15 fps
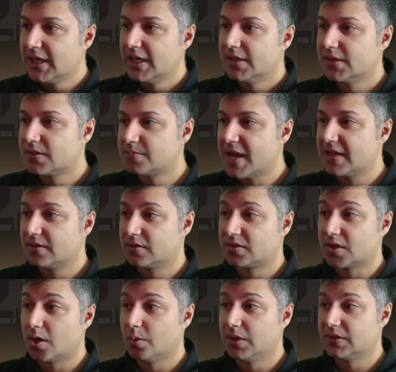This makes it
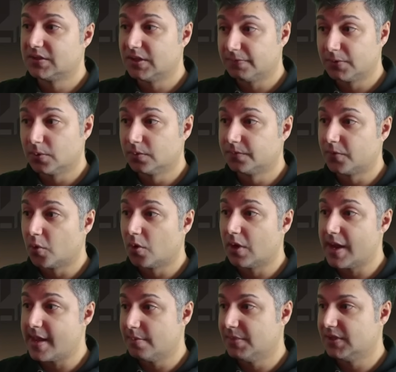so it's difficult for
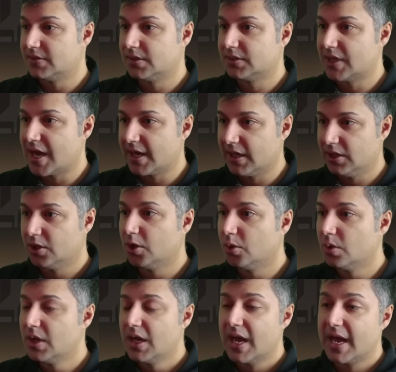enemies to target
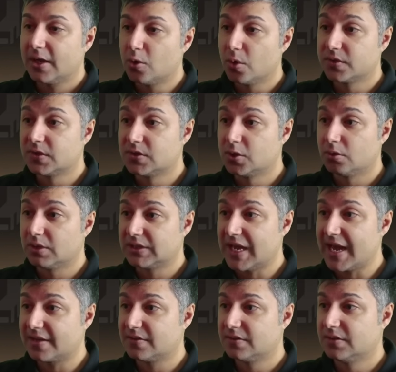you and causes your
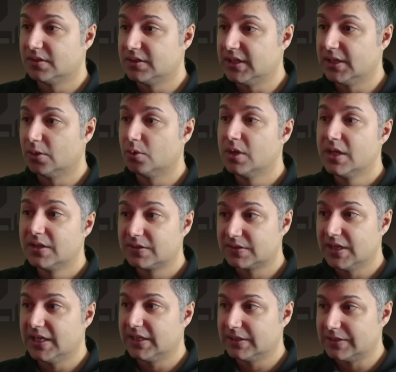attacks to deal
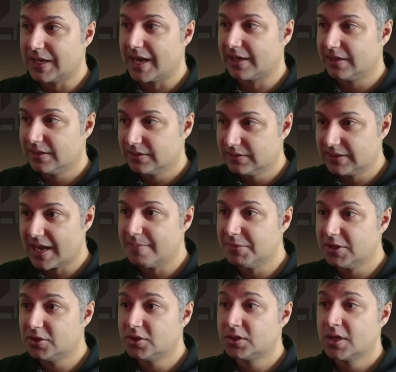sneak attack
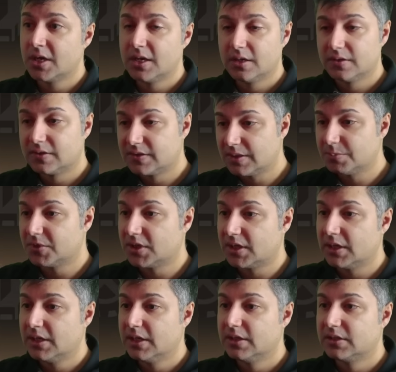damage,
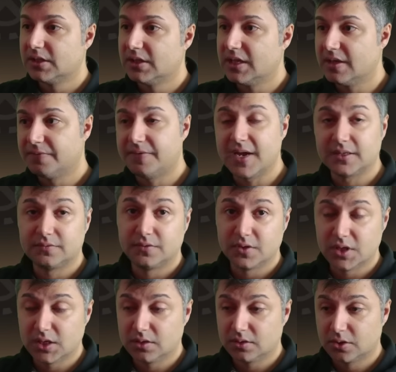similar to the effect for
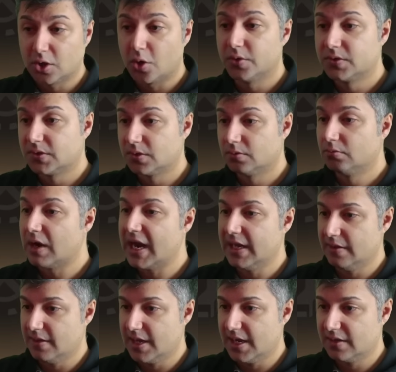the Ghost
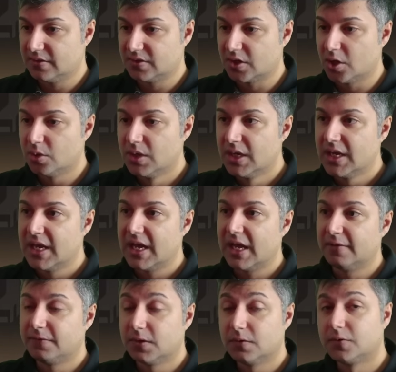Array there. So
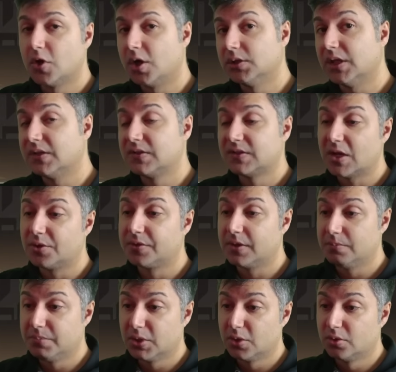if you've gone a
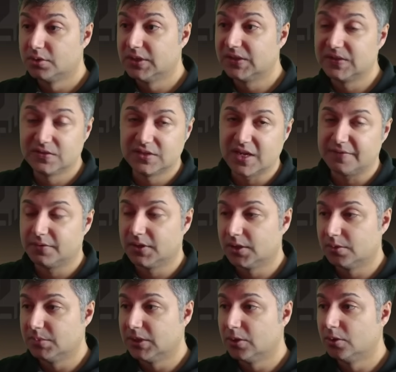stealthy build, this is definitely
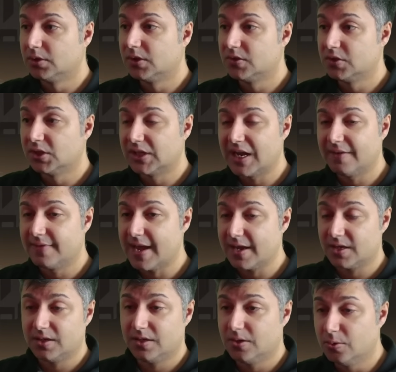going to be good because you're going to have that
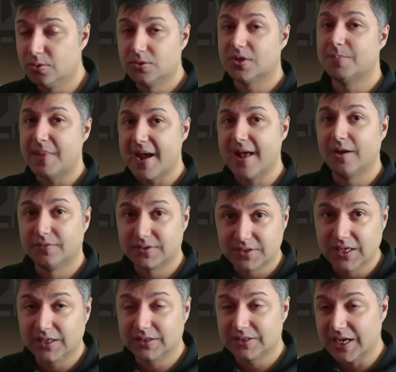huge amount of
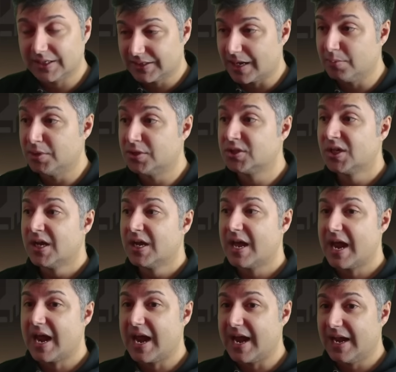sneak attack damage,
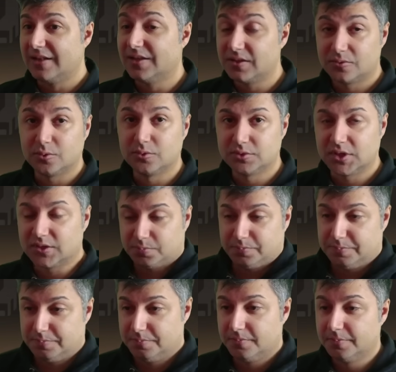and this will just
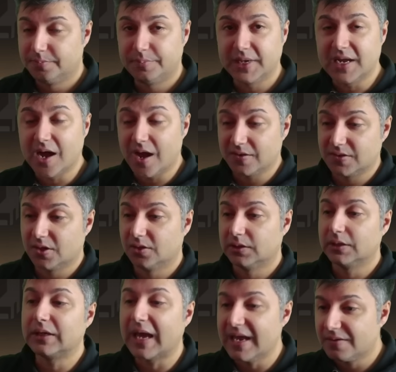be icing on
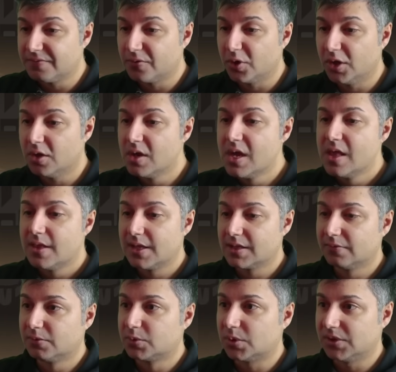the cake for you. Now
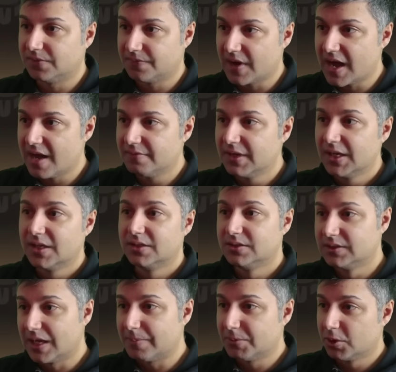level 25,
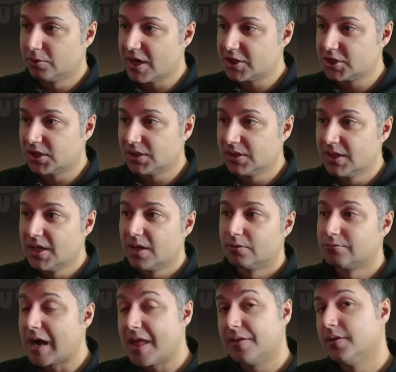dumb aggression.
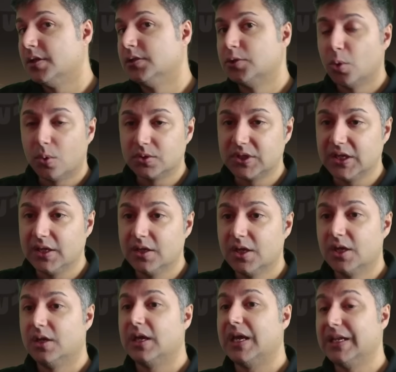Rather than taunting,
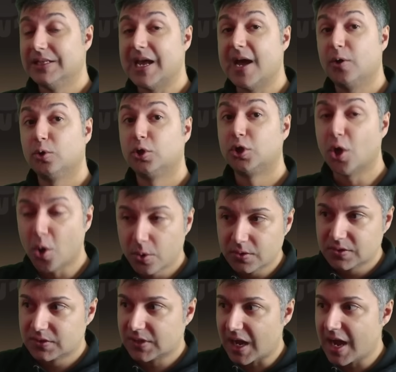he now
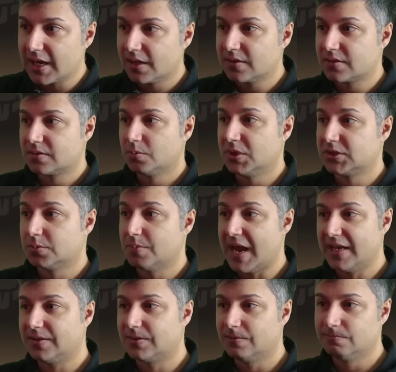goads targets, which
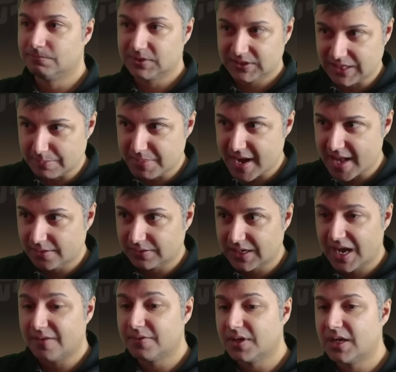makes them step out of
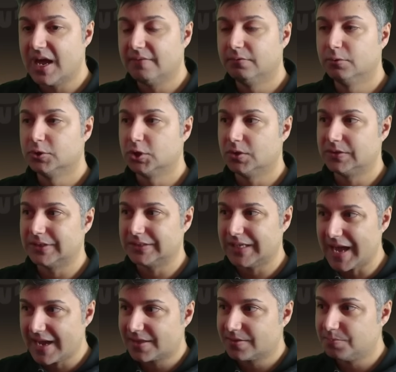cover, have a reduced
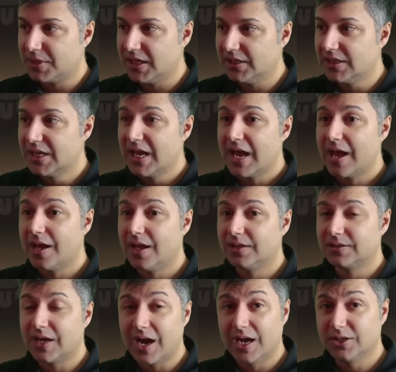attack speed,
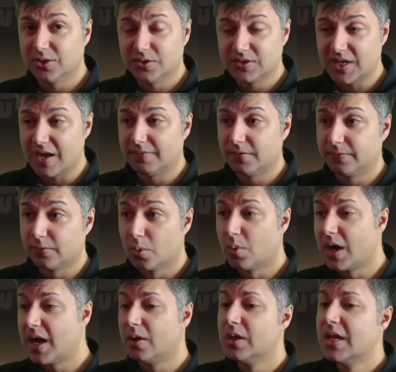and can't use cover for a
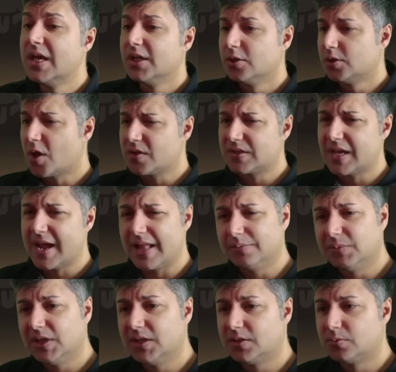while. You'll notice that
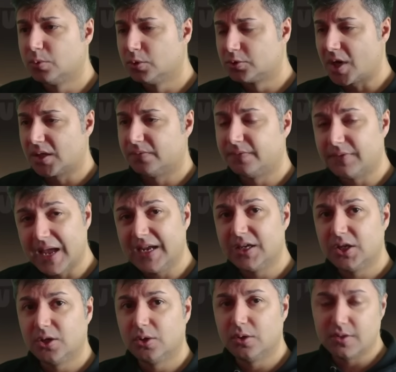enemies will try to
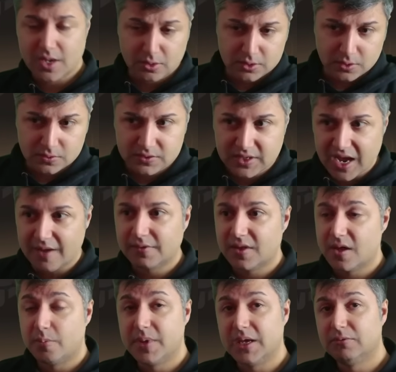flank you, they'll use cover,
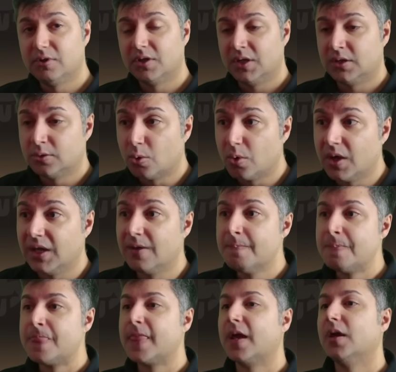they'll be really annoying.
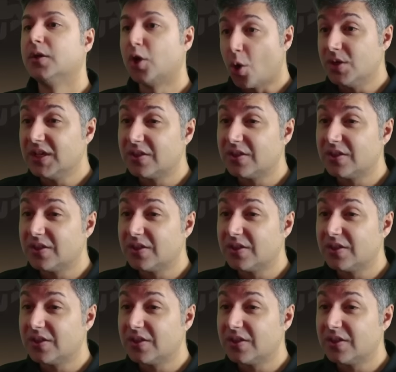Goading